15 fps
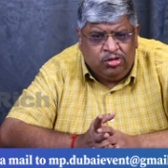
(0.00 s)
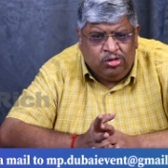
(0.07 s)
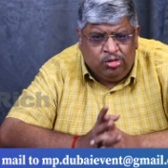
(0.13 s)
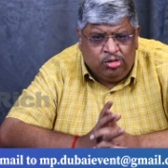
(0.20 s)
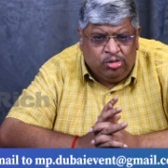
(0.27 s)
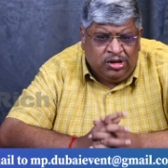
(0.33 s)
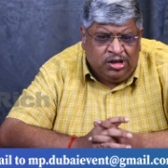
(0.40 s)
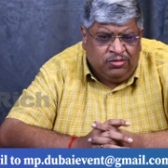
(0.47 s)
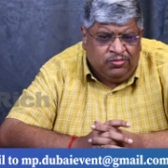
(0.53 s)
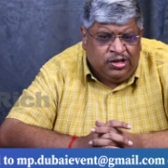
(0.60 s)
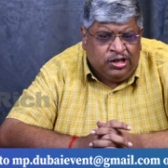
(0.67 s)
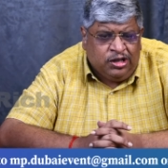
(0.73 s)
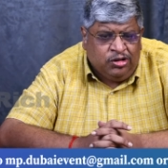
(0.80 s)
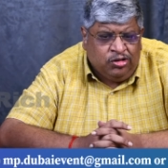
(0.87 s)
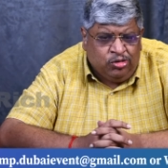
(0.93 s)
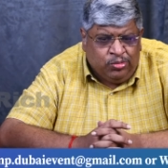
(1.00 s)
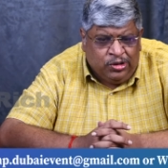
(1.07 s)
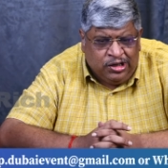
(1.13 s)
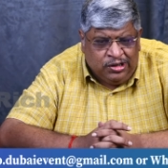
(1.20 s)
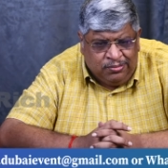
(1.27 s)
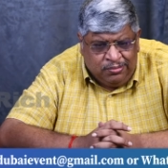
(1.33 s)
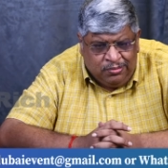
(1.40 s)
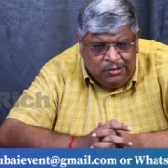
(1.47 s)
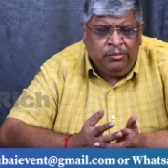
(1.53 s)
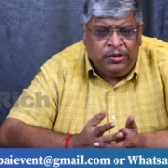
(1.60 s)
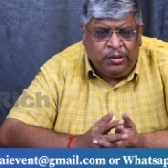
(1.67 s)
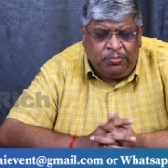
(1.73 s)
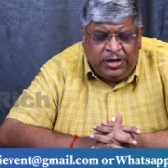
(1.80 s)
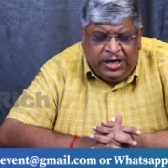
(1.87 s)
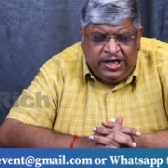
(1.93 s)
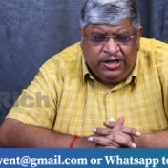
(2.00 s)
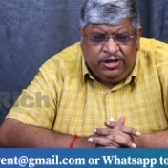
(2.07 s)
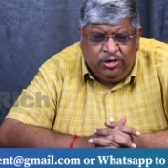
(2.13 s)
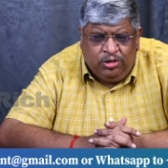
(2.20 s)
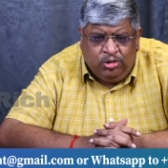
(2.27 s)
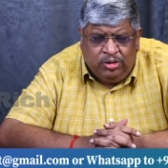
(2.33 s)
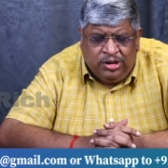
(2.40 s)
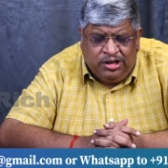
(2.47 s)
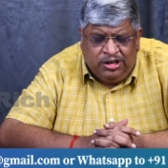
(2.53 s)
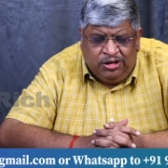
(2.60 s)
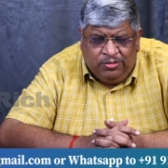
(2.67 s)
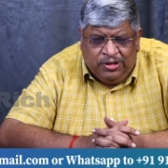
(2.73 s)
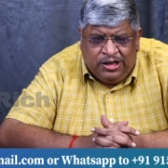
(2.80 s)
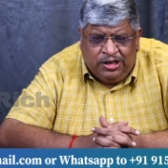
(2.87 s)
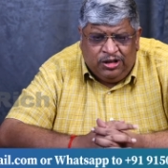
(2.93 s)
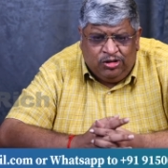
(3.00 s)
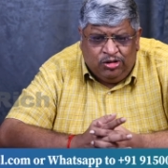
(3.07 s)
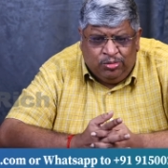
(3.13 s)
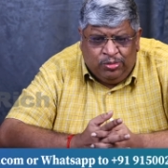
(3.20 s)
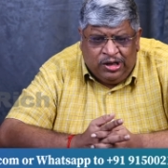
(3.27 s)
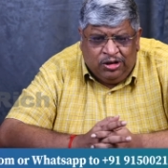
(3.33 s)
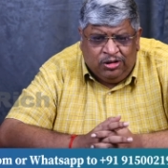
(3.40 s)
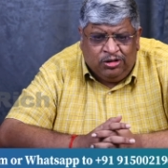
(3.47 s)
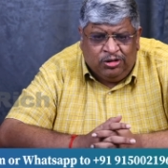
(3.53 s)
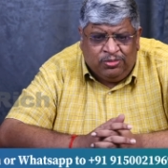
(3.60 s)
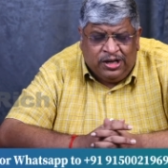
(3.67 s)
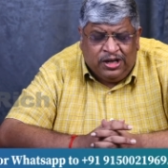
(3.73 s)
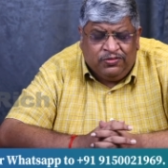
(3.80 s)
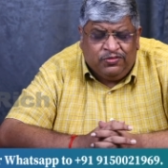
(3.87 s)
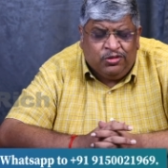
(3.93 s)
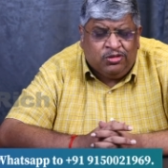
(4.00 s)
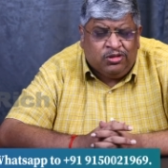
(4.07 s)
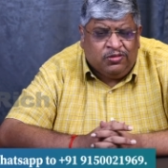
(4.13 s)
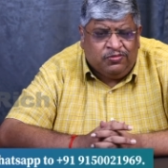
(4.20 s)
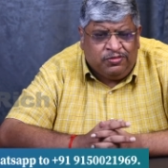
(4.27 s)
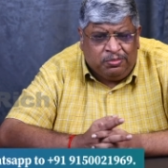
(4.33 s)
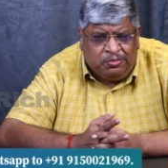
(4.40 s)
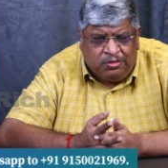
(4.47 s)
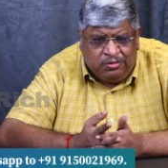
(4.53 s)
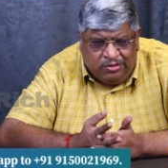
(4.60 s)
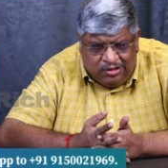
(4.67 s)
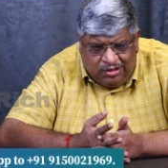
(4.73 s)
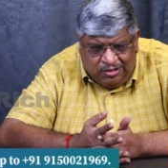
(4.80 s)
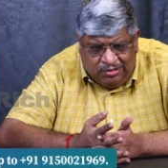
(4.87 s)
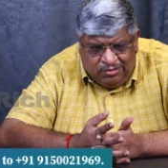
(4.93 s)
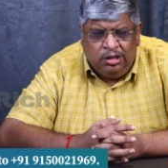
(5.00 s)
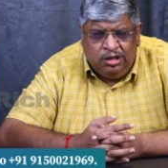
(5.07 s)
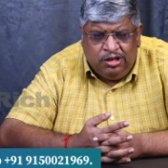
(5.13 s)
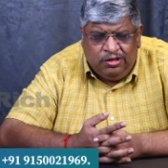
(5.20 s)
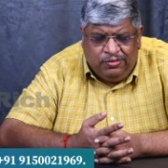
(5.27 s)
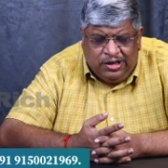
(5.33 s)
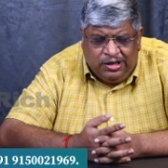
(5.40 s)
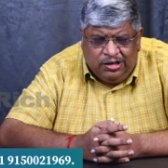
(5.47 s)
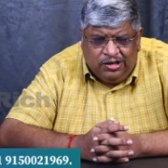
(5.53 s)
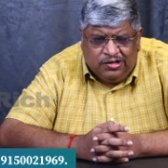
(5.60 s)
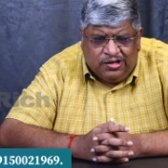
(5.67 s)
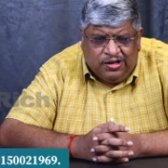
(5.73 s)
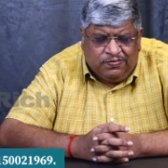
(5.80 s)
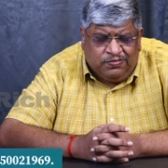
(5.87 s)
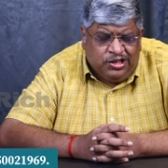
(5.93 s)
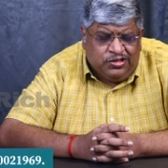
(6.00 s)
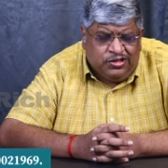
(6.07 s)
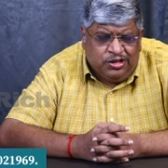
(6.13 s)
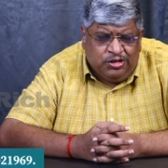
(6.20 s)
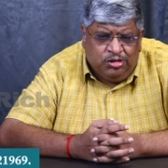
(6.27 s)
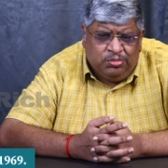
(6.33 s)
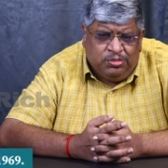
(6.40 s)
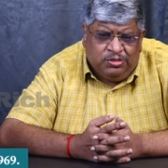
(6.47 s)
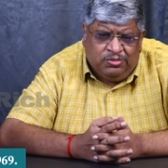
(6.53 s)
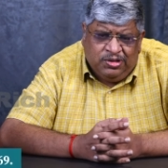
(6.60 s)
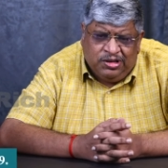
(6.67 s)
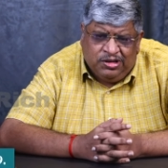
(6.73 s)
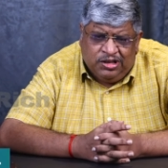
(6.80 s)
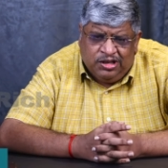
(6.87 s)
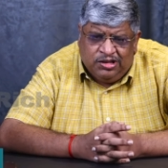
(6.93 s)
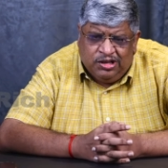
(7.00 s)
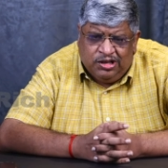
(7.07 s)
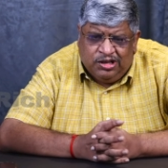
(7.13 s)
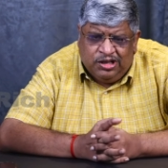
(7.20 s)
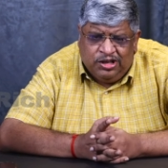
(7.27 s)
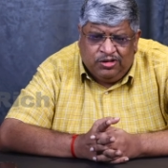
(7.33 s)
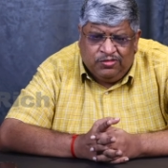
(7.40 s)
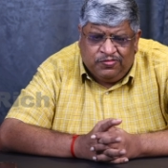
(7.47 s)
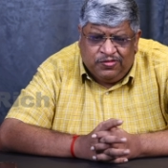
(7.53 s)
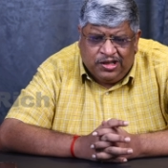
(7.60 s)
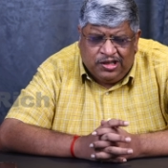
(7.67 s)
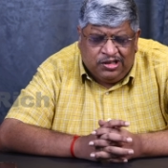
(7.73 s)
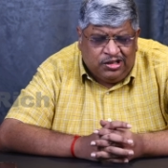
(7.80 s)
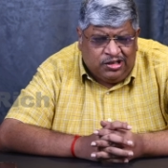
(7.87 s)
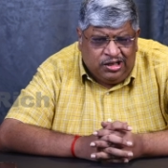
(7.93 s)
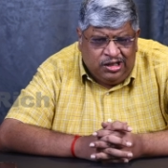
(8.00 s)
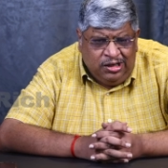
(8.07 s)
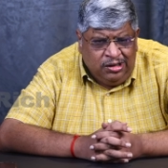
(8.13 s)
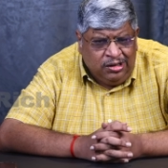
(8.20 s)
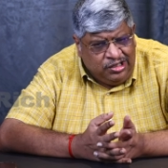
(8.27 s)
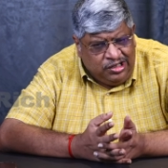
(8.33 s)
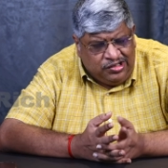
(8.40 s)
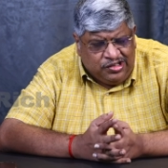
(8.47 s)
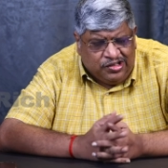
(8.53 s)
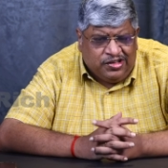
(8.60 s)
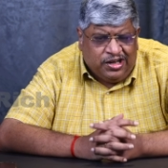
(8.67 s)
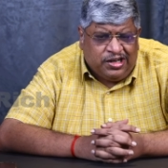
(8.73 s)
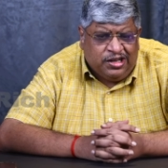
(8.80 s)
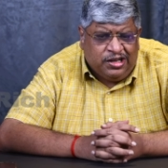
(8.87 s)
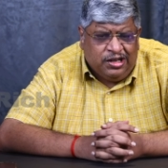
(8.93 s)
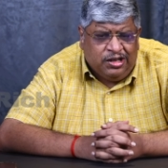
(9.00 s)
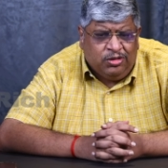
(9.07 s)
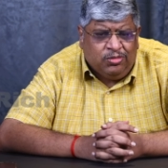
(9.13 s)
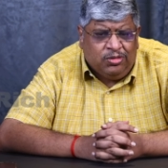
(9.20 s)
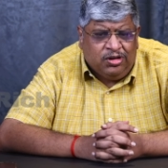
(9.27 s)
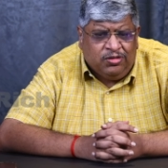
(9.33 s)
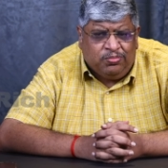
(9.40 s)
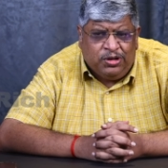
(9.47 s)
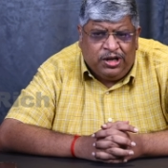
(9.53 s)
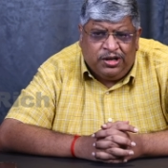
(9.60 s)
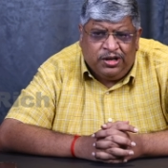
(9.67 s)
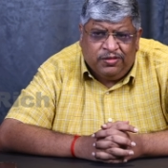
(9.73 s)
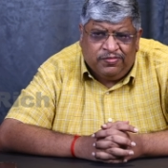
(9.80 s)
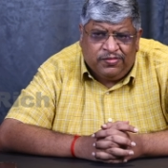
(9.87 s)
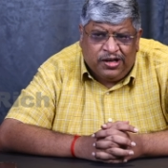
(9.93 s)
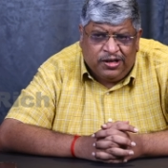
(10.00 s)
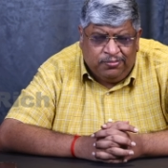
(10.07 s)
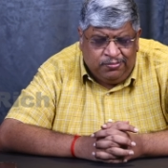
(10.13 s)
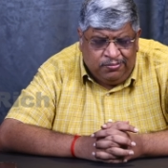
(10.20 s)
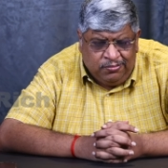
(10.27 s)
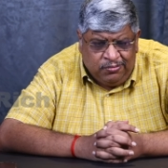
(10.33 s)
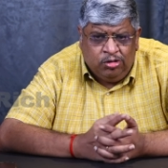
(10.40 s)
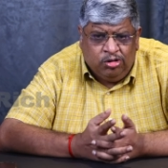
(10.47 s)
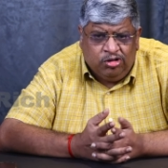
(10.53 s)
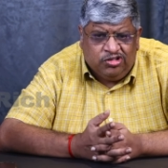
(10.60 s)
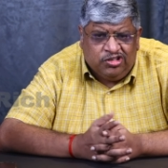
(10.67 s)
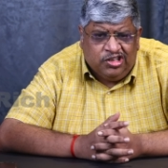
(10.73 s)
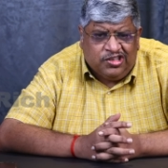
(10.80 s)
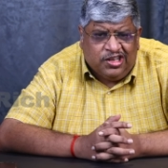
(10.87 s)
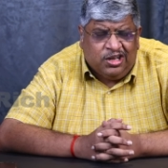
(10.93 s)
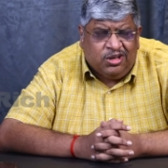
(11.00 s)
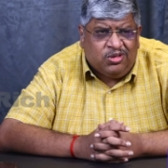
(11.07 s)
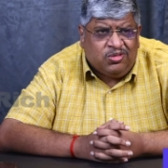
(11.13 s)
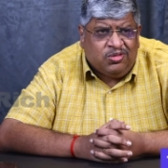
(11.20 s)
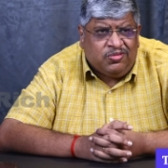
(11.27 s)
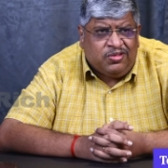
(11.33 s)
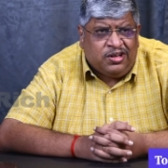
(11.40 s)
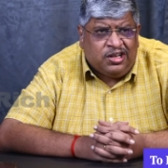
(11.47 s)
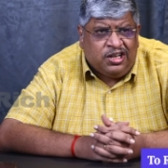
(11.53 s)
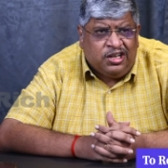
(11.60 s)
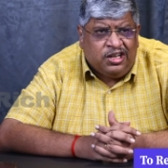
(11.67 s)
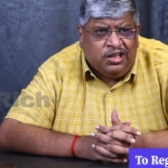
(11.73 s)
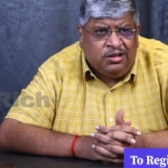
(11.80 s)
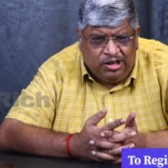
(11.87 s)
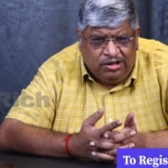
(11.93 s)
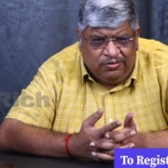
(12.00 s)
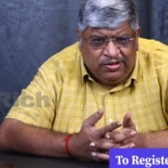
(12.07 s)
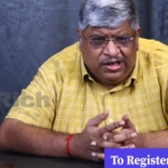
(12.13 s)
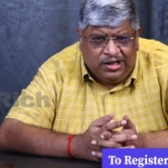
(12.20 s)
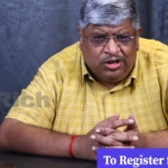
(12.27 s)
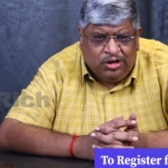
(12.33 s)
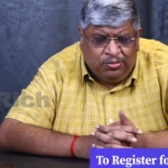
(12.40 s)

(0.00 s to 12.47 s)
to do an event in Dubai. We are planning to do an event in Dubai on the 24th of February. The event is roughly scheduled between 3:30 to 5:30. It's a Saturday. You'll have plenty of time. Those desirous of attending the event